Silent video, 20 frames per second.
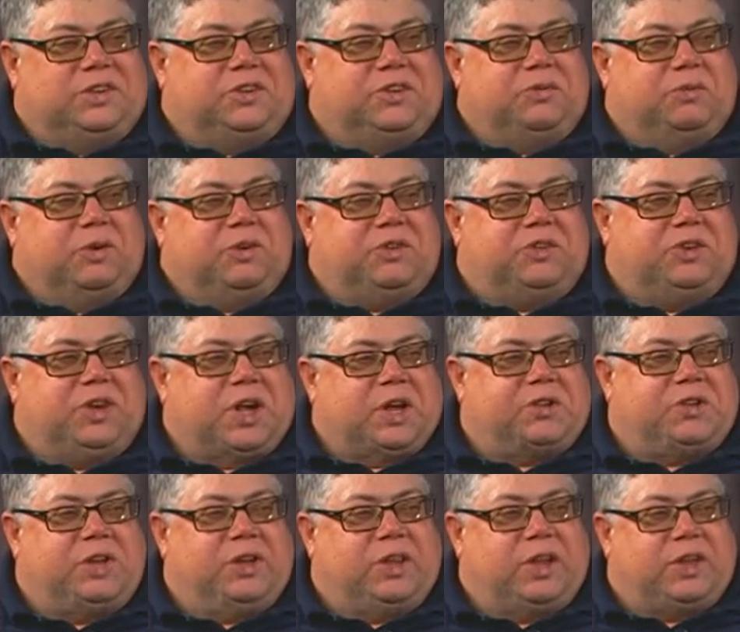was
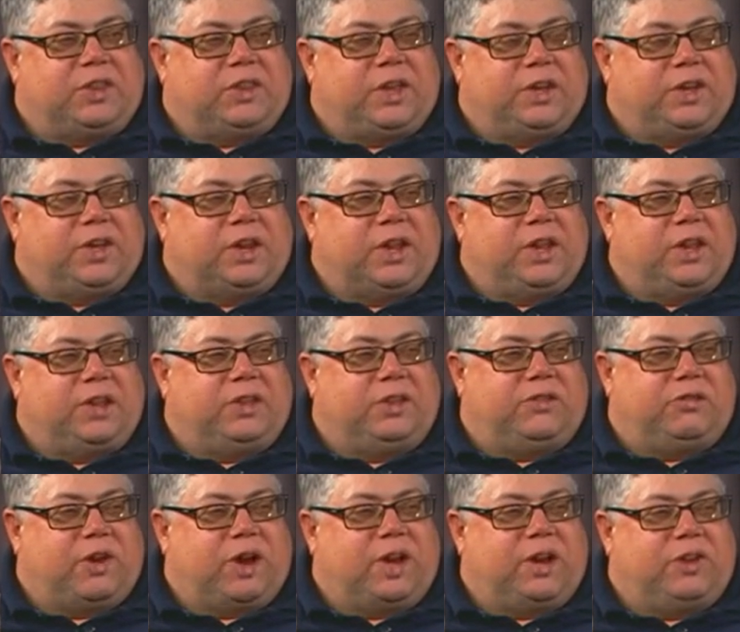Jesse like that? Did he
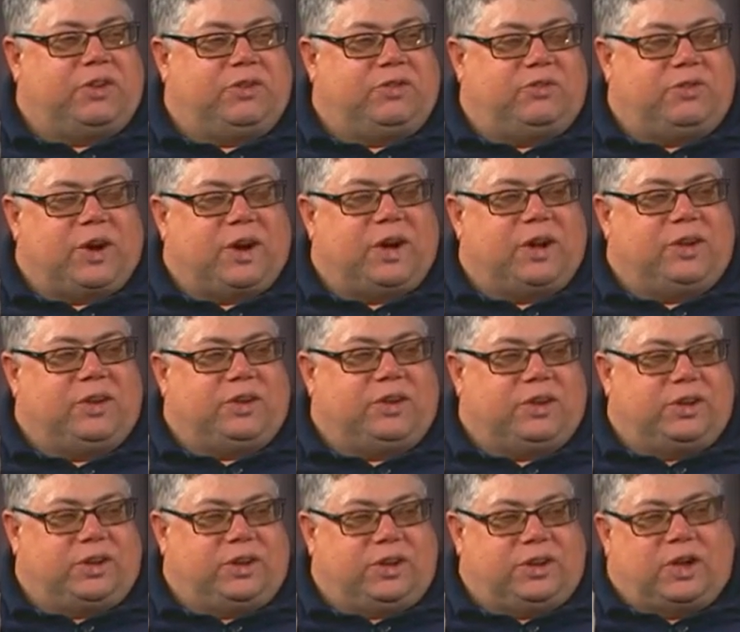try to
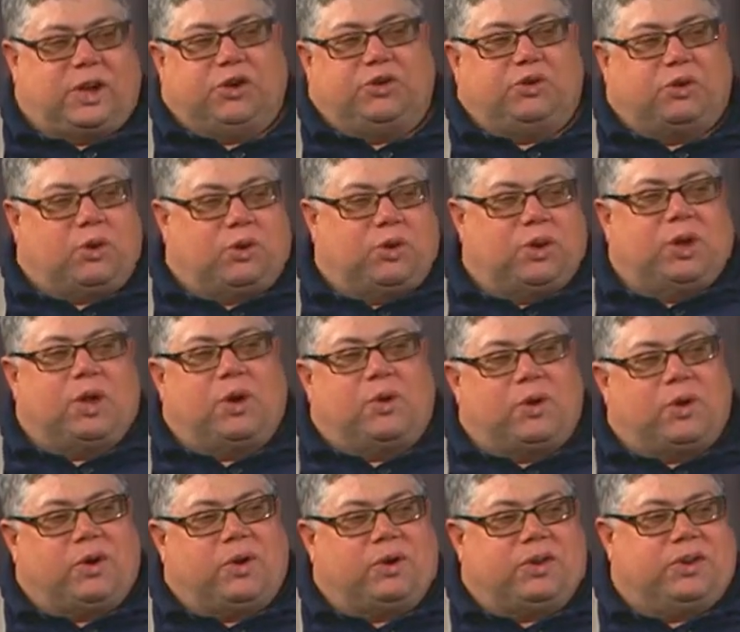control you
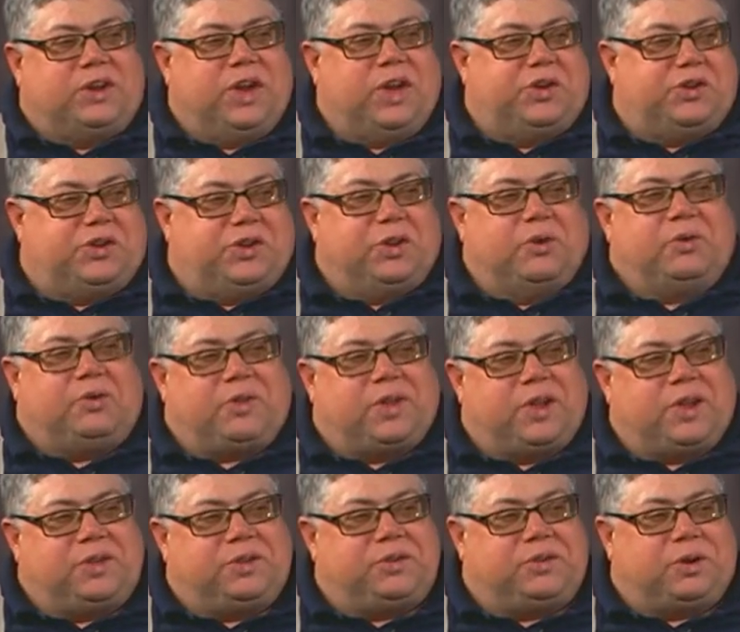or teach you
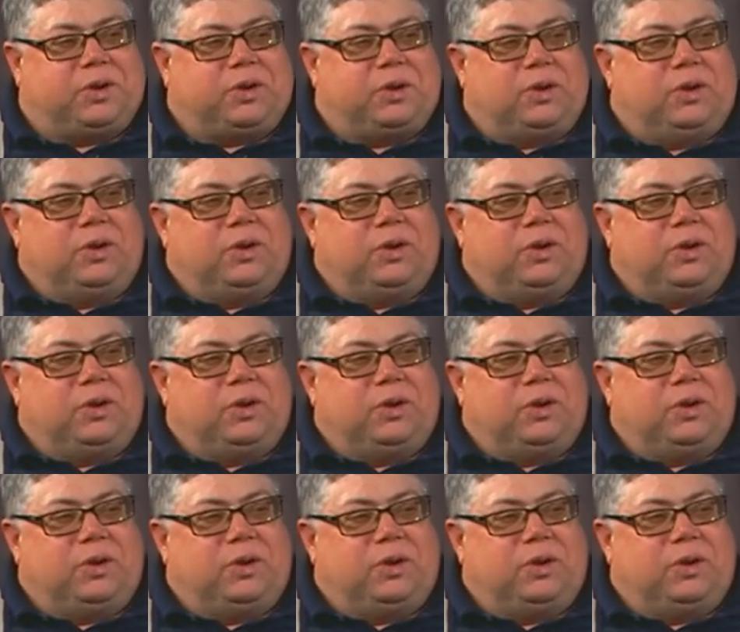things, or?